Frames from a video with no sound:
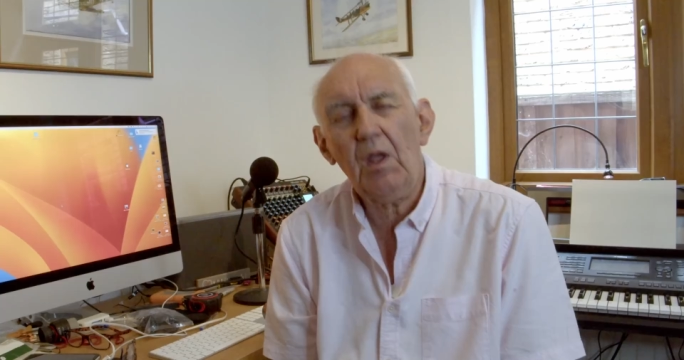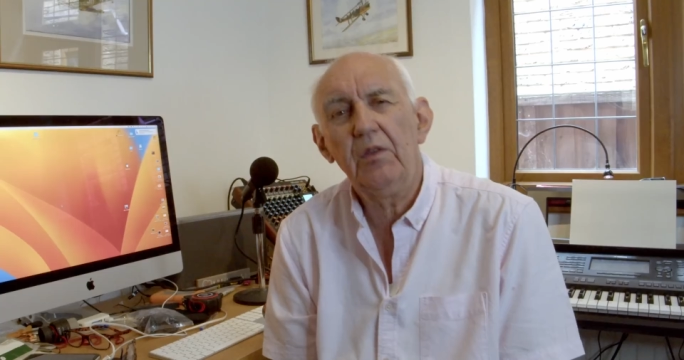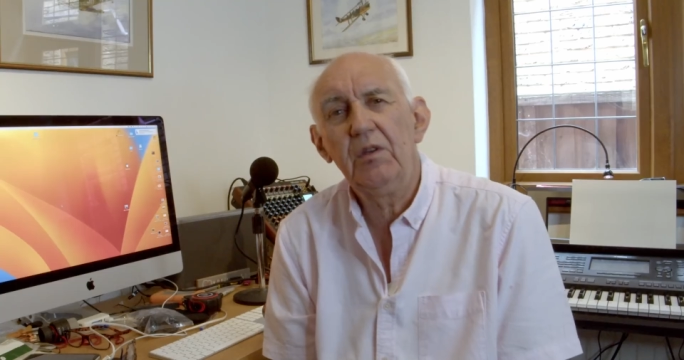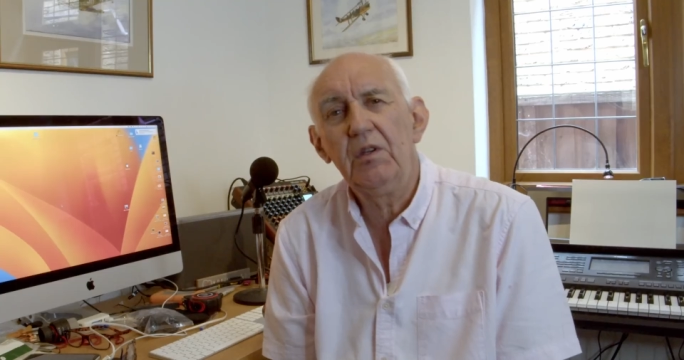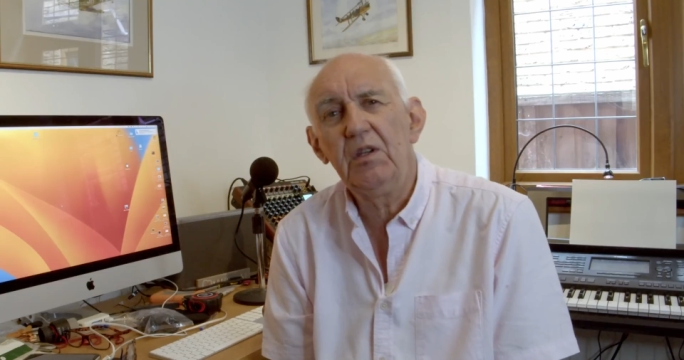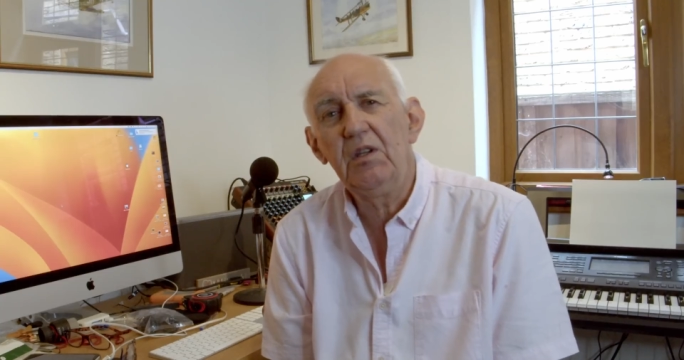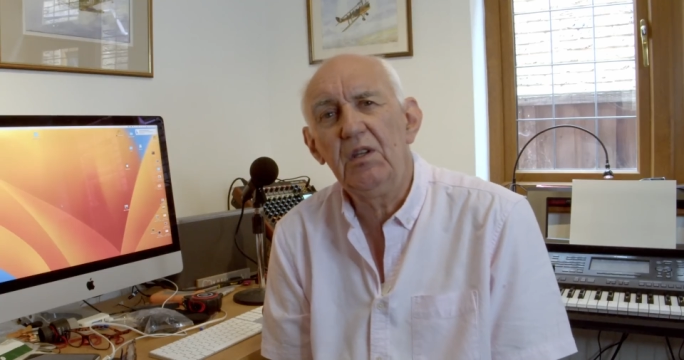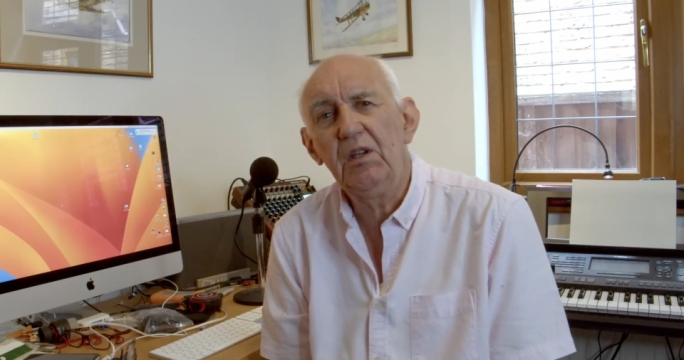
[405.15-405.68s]

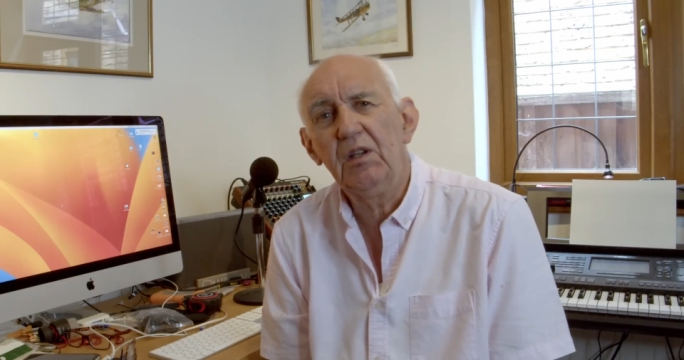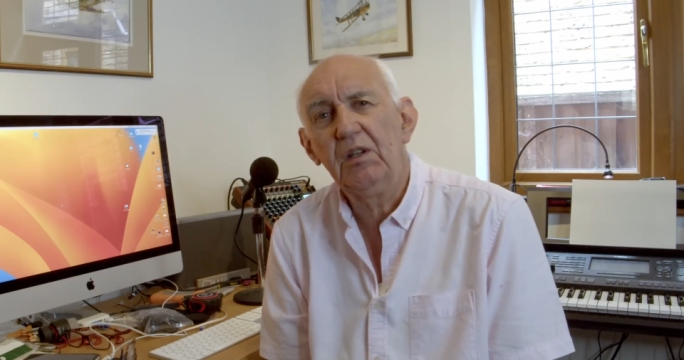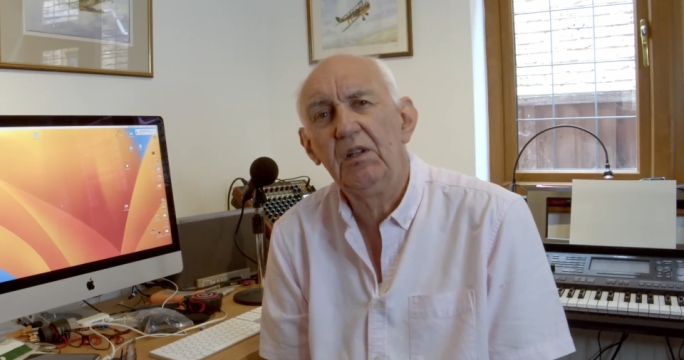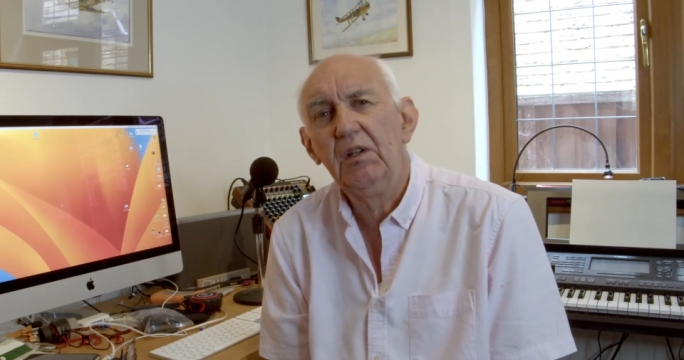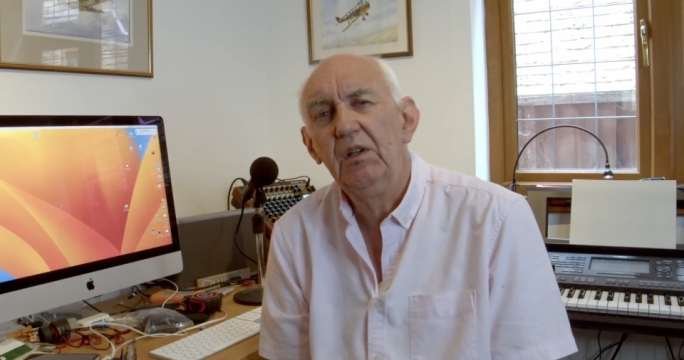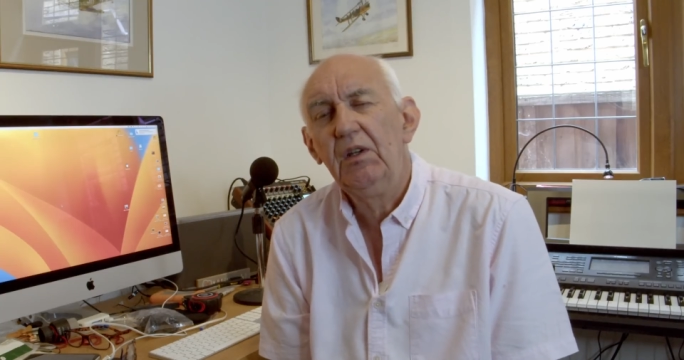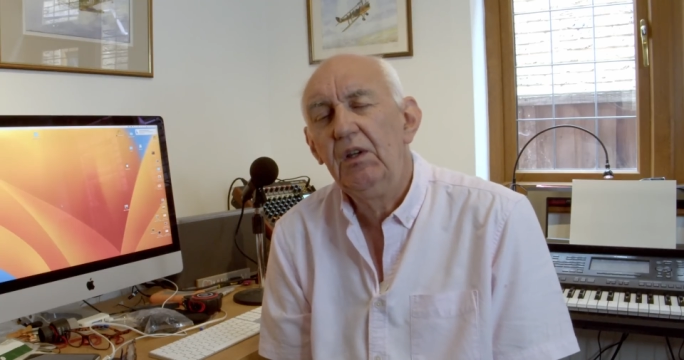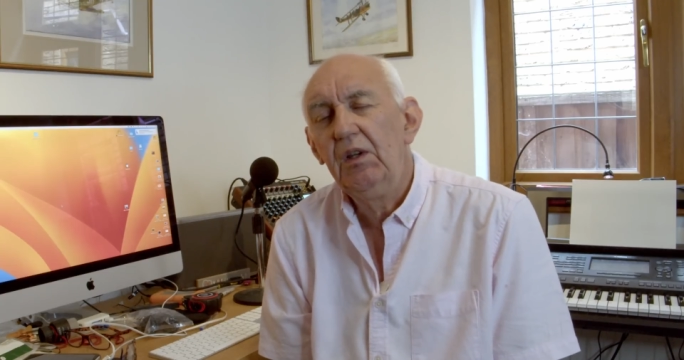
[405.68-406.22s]
The uh,
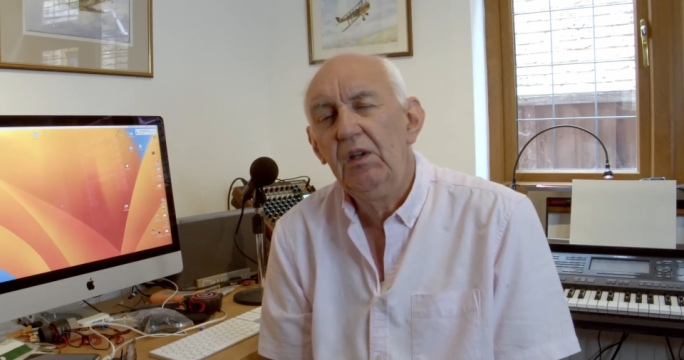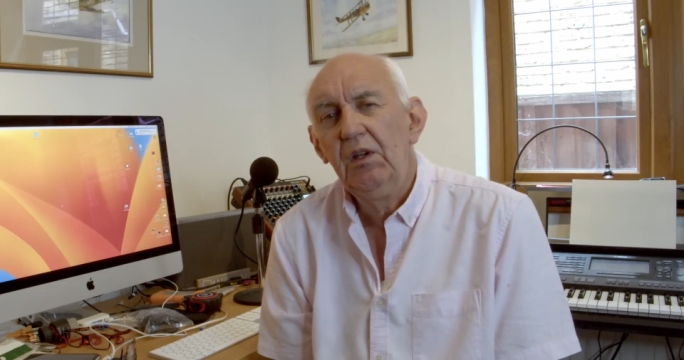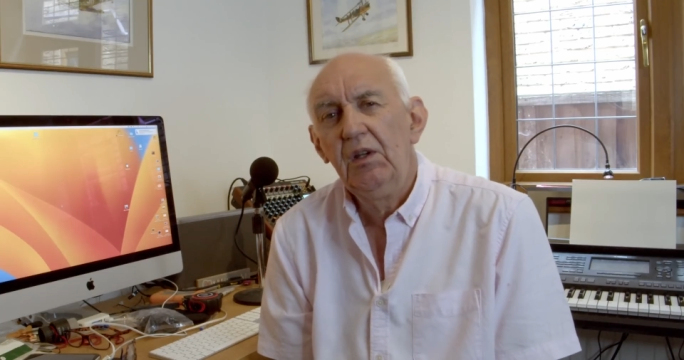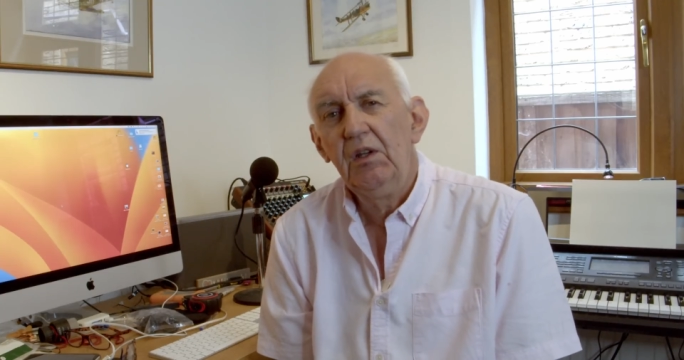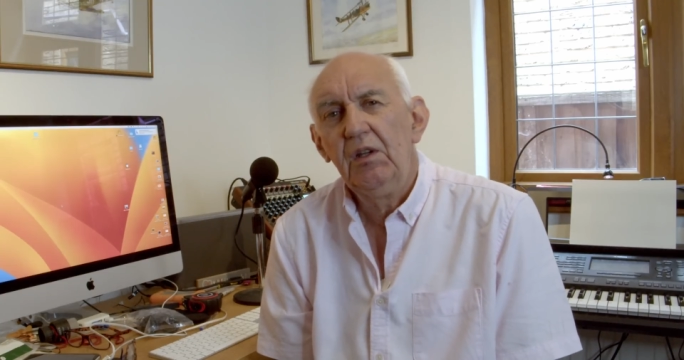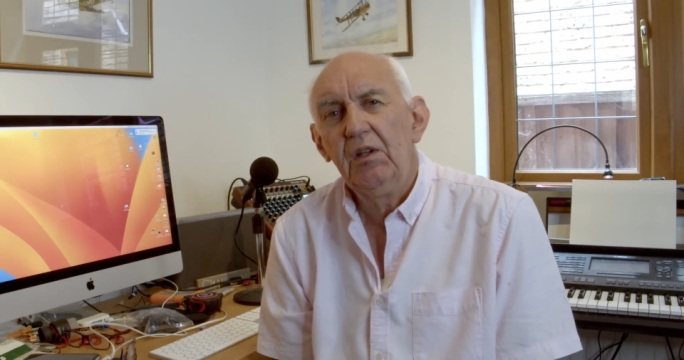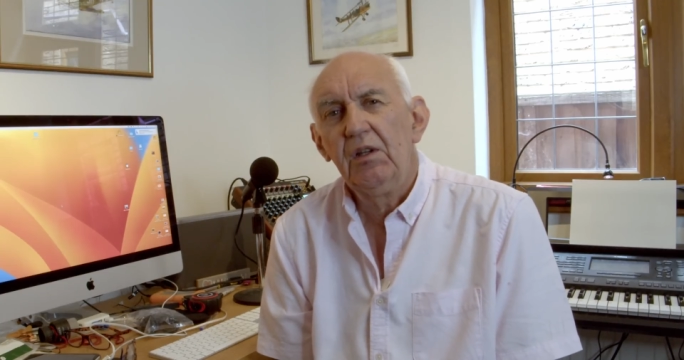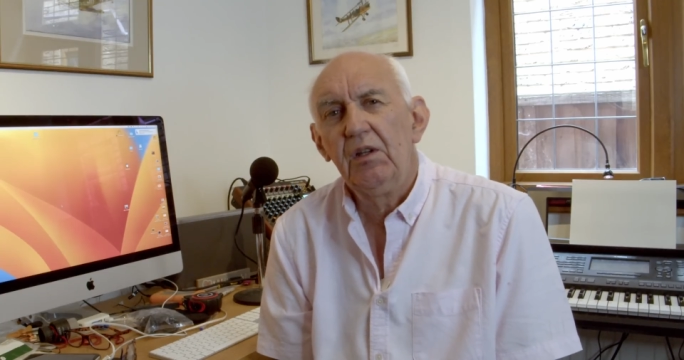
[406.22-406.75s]

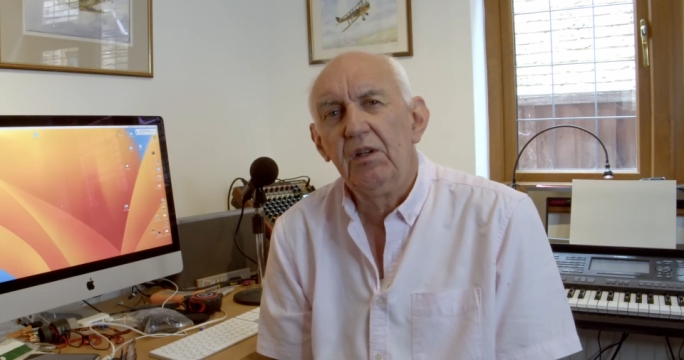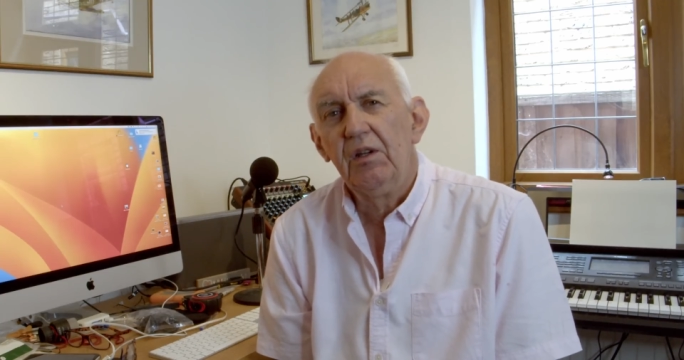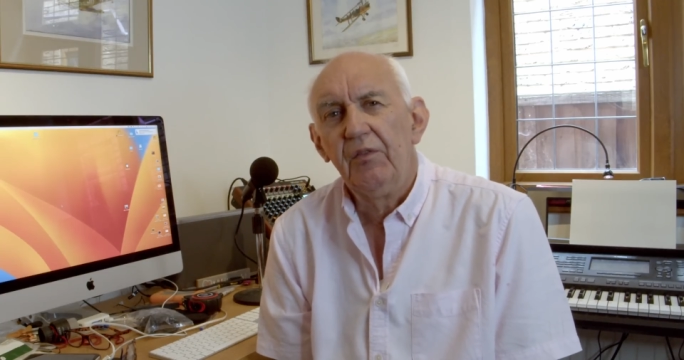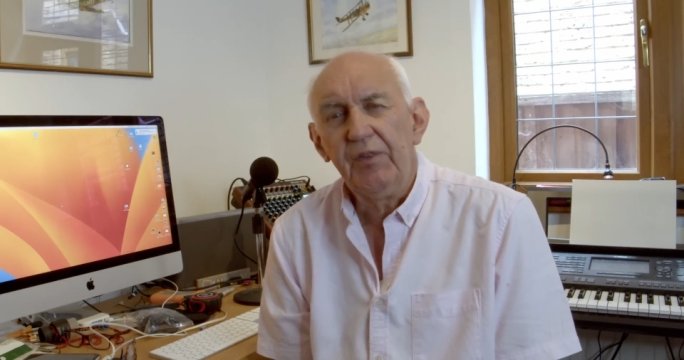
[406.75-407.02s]
uh,